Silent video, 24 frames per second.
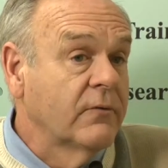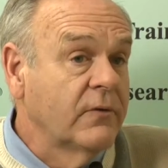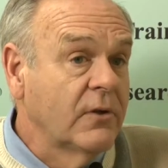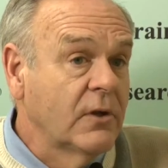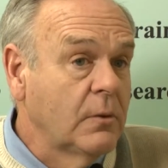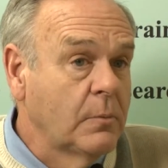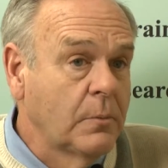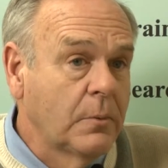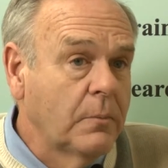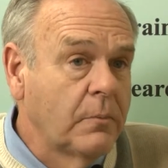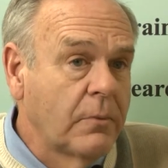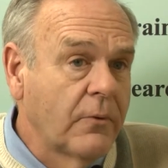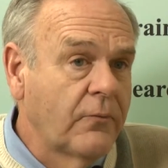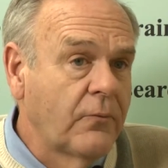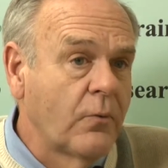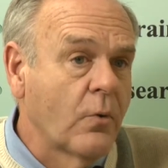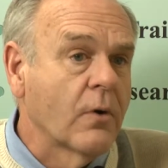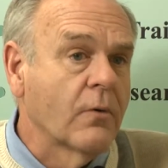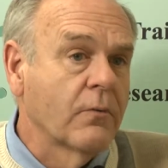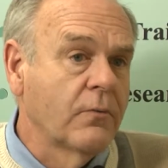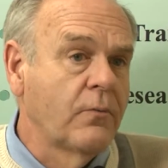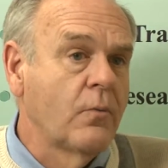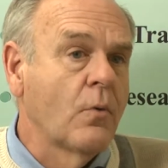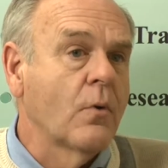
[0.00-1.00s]
available
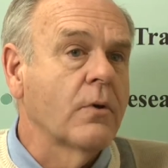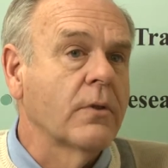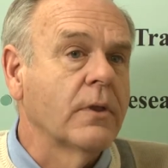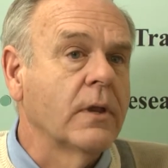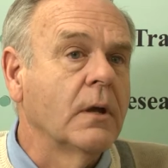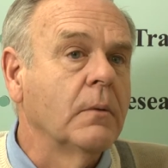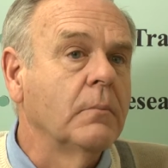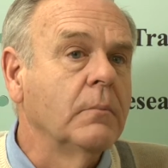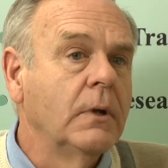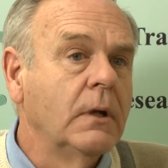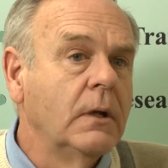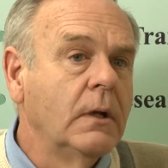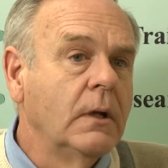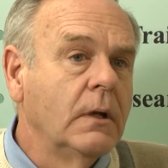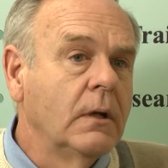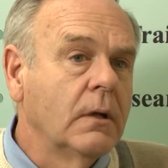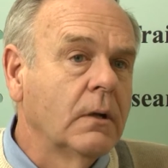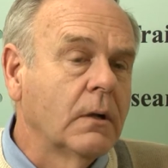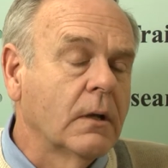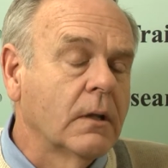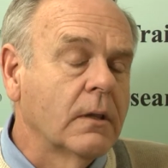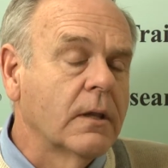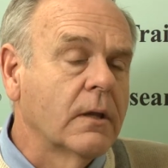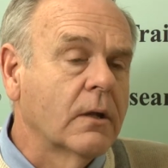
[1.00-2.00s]
before for them, uh,